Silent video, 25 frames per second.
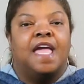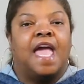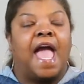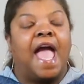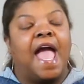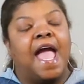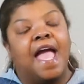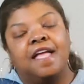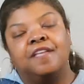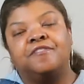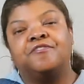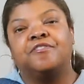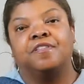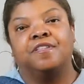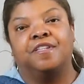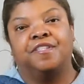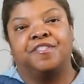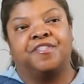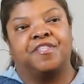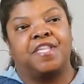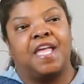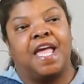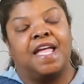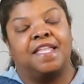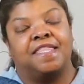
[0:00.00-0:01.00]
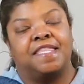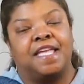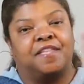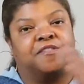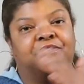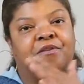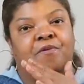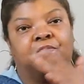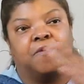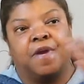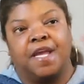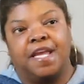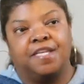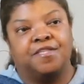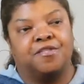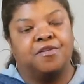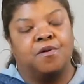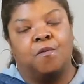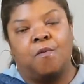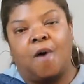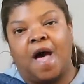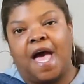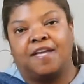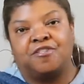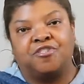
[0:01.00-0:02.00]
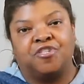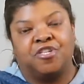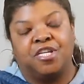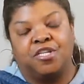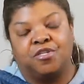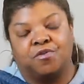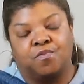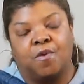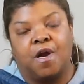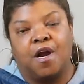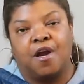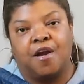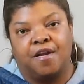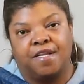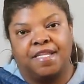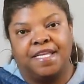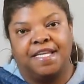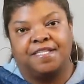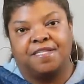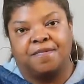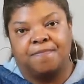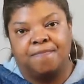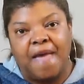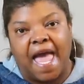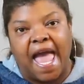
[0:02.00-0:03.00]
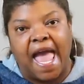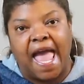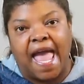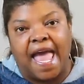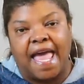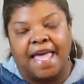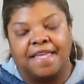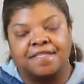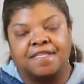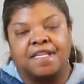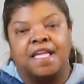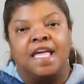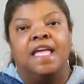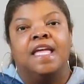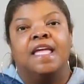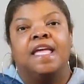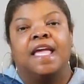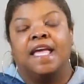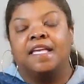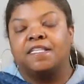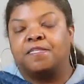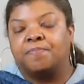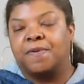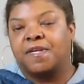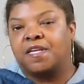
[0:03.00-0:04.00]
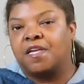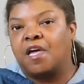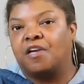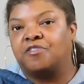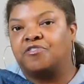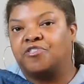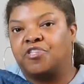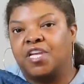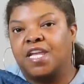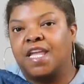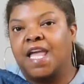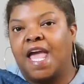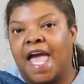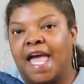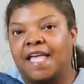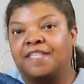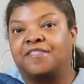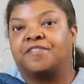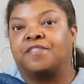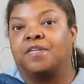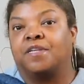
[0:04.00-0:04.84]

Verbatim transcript: Angela said that the reason why she's wearing this mask is because she had